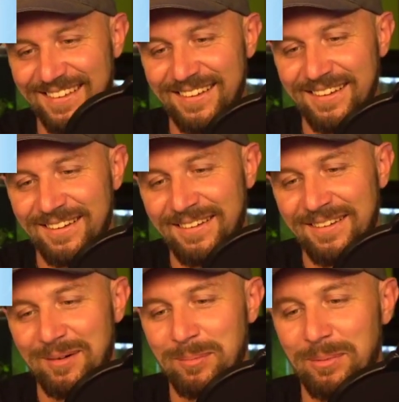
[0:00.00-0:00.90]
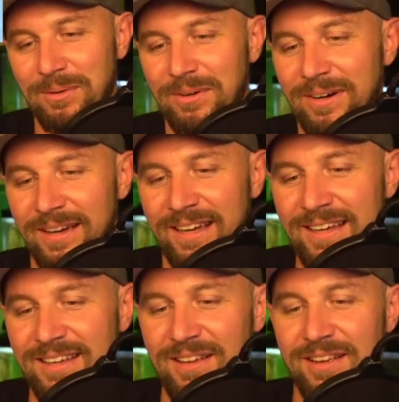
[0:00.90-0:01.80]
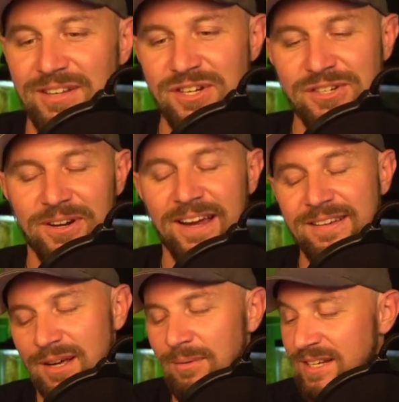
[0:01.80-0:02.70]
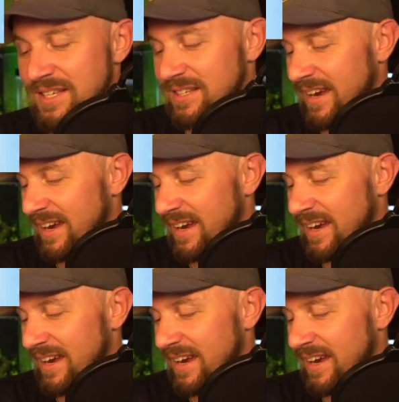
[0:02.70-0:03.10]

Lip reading: Oh boy. Ginger Graves, I want to say